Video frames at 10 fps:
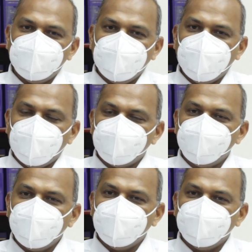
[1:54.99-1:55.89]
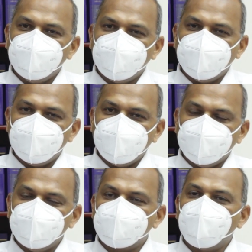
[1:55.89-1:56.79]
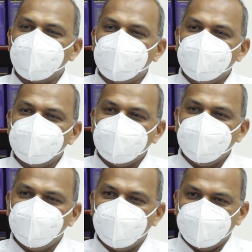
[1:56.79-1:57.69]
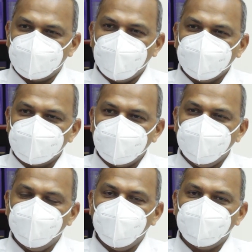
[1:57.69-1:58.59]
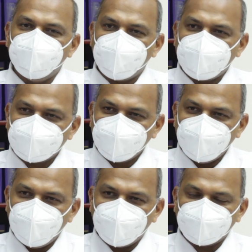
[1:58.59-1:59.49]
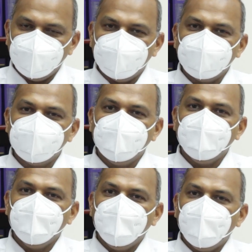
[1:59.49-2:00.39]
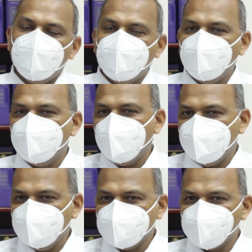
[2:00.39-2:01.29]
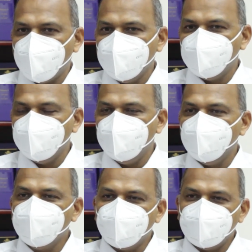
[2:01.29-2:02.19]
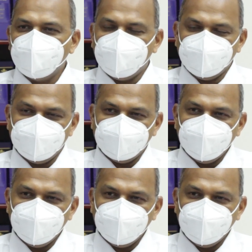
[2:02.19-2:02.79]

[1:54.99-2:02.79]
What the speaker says: There have been discussions in the village council about a possible lockdown, and at this point, we don't think that is